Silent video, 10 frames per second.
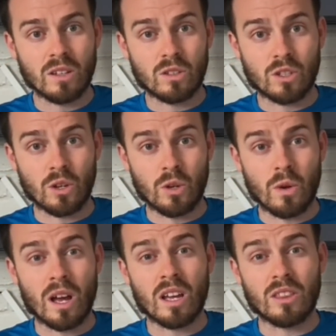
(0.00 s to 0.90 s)

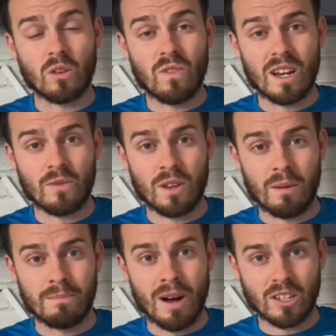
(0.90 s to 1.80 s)
to the relevant
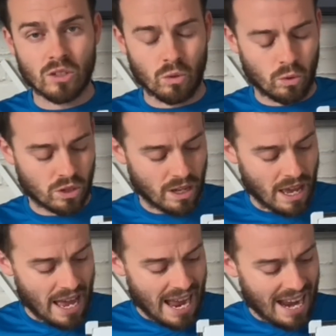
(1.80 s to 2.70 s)
muscles.
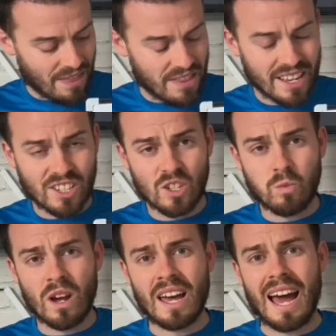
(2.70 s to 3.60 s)
And this is
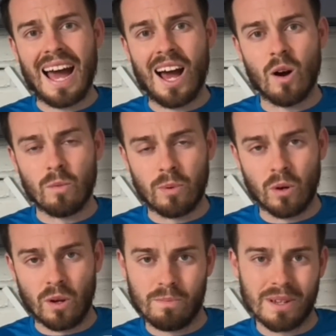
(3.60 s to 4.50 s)
where
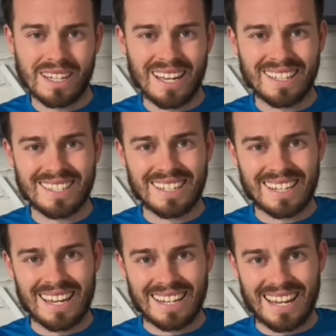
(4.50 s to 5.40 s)
output begins to
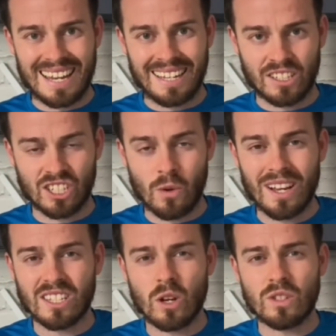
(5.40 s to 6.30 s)
kick in. So
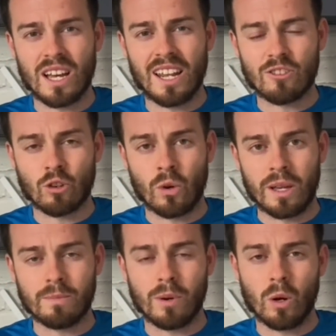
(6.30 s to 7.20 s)
as those electrical
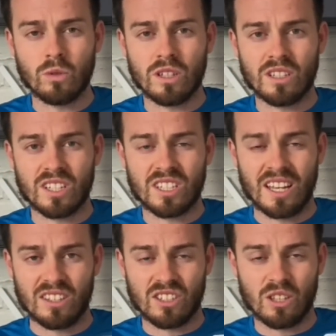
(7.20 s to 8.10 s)
impulses are
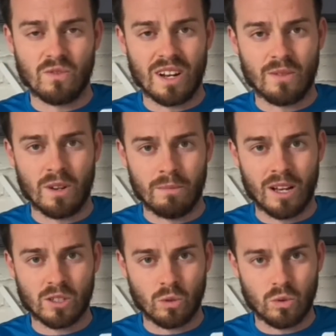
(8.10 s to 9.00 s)
sent to the relevant
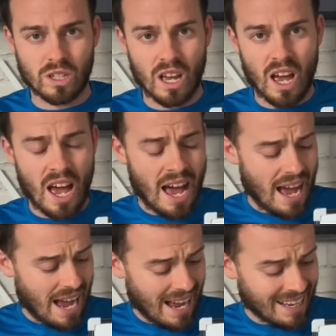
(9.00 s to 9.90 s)
muscles,
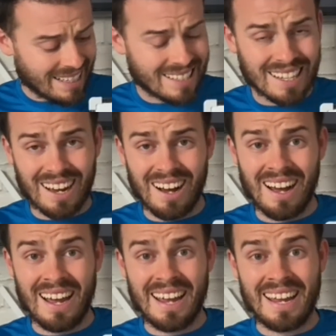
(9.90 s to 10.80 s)
as
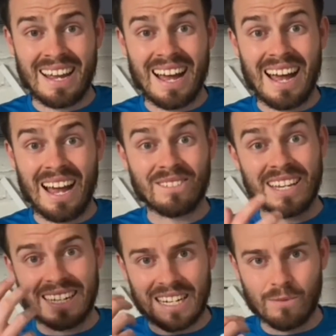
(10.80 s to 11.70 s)
I have
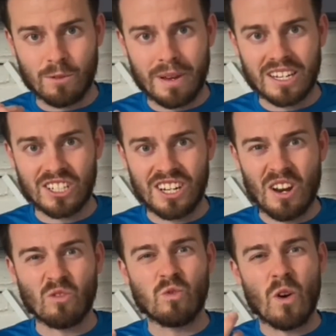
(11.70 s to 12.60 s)
taken the information in,
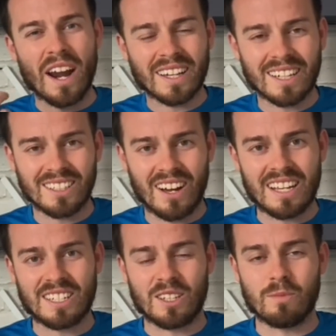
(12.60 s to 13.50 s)

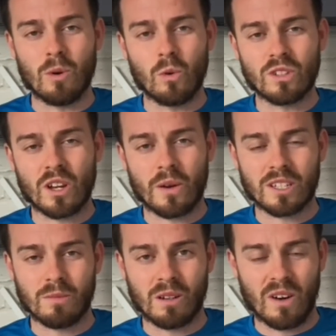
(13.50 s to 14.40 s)
recognizing that the ball is going
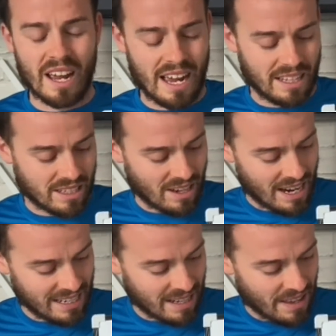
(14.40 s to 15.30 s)
to my right hand
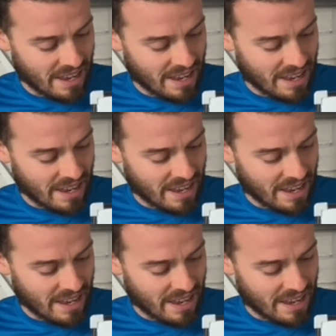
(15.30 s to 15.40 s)
side,